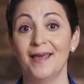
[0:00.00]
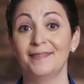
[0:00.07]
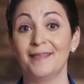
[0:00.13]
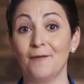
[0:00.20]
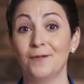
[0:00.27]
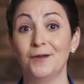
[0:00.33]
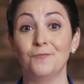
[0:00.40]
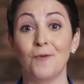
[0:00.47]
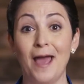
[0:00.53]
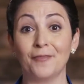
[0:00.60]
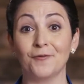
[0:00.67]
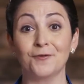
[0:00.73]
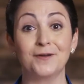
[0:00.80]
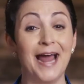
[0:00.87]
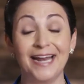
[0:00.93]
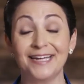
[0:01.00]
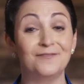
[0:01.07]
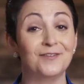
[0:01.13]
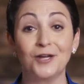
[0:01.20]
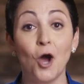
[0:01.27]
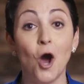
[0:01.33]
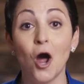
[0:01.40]
that we'd rather not
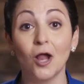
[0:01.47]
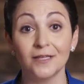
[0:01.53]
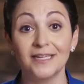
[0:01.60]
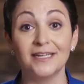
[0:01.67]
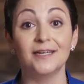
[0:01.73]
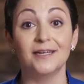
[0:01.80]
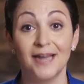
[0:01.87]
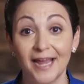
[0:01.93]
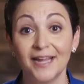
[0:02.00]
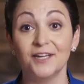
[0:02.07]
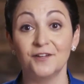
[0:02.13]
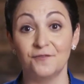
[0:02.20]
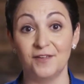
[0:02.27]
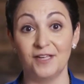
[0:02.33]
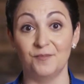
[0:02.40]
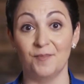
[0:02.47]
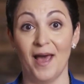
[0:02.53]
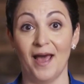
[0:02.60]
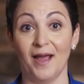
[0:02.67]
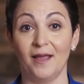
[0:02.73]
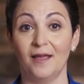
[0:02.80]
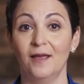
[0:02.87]
even call it negative
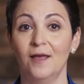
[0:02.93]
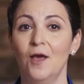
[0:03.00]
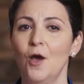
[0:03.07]
feedback.